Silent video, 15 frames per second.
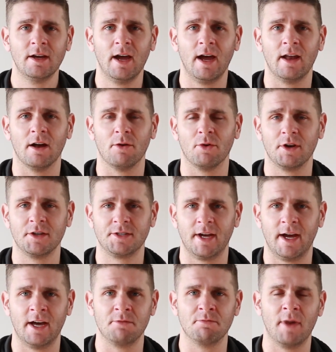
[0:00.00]
and I wanted
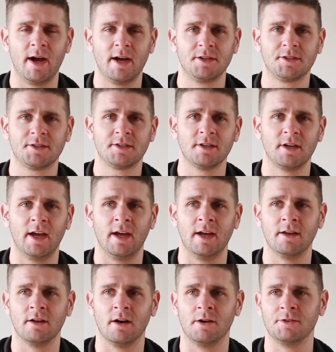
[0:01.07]
to add mass,
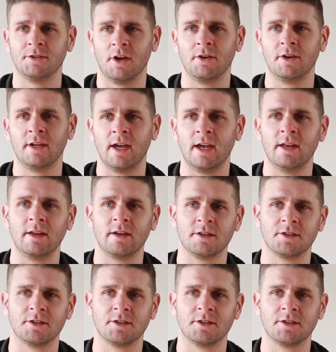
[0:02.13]
and I was only eating